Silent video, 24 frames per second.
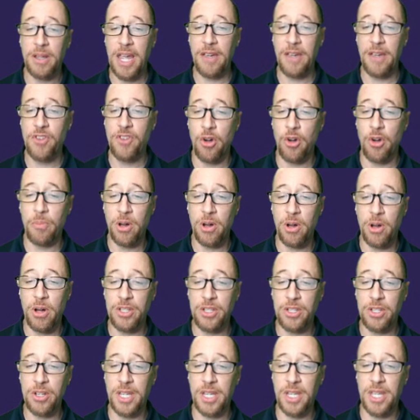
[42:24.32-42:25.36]
have no
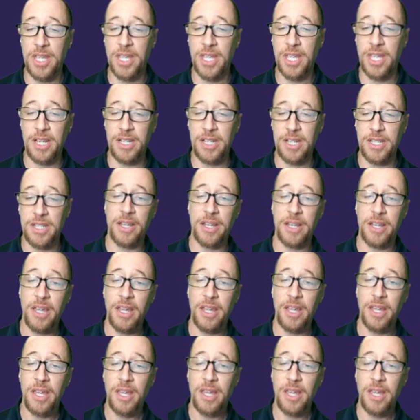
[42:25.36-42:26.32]
pawns on the king side.